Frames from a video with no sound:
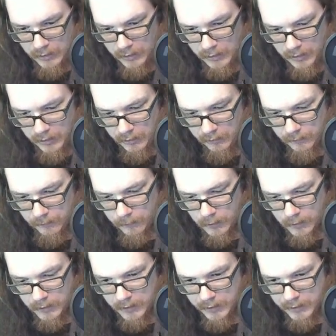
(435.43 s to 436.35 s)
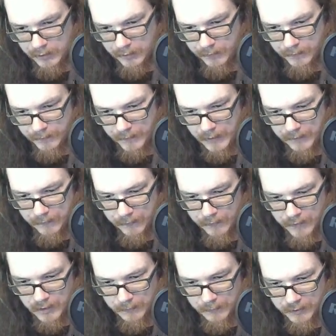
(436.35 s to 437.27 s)
Eight of Wands, Five
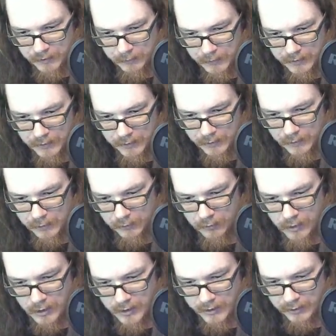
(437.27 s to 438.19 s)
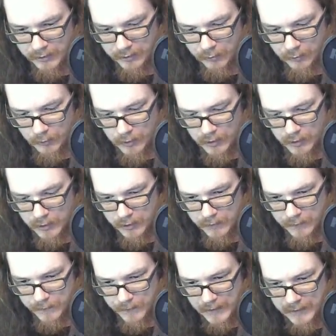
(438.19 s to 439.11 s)
of Cups with the Crying Squonk,
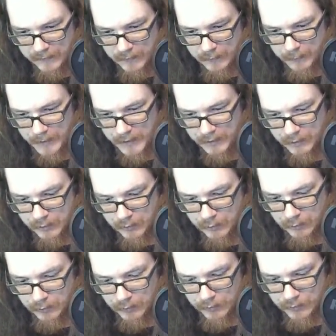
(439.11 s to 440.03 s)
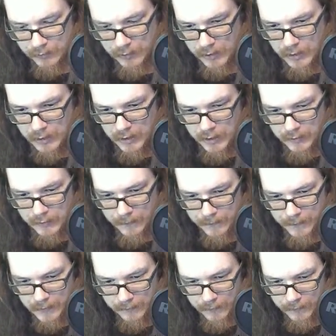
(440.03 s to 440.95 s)
Five of Pentacles,
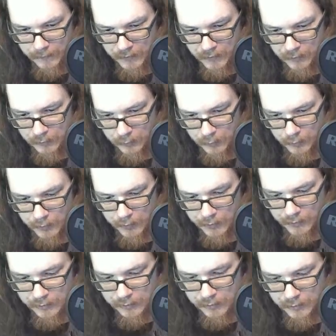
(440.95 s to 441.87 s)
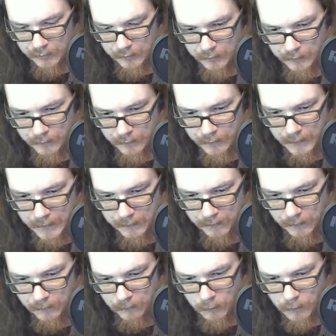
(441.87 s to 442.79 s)
Five of Swords, Five
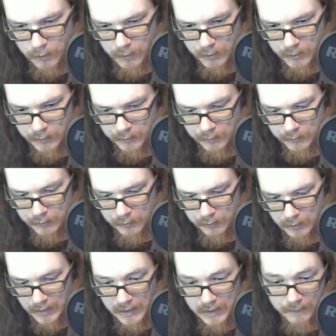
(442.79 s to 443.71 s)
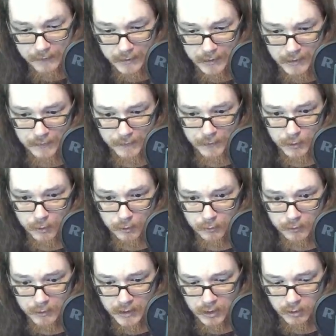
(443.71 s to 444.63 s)
of Wands. I have never
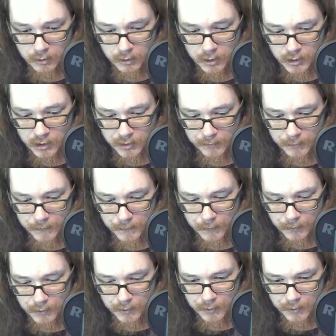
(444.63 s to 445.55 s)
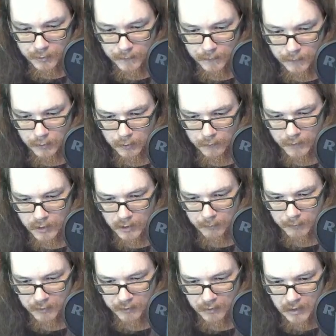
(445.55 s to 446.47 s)
owned tarot cards before. Four of
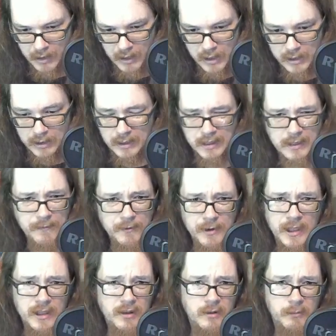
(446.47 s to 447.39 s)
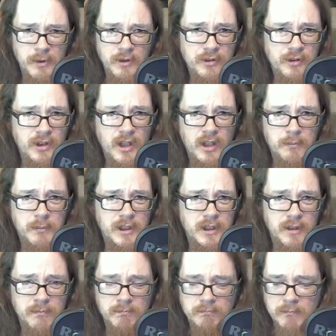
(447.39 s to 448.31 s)
Cups. Never had them used on
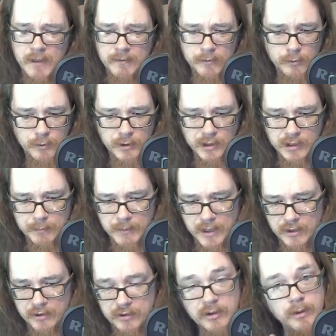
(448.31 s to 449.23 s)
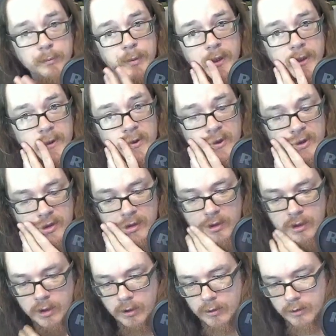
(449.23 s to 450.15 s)
me. Never really been super interested
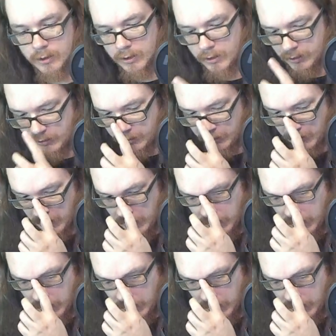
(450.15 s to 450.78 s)
in tarot cards.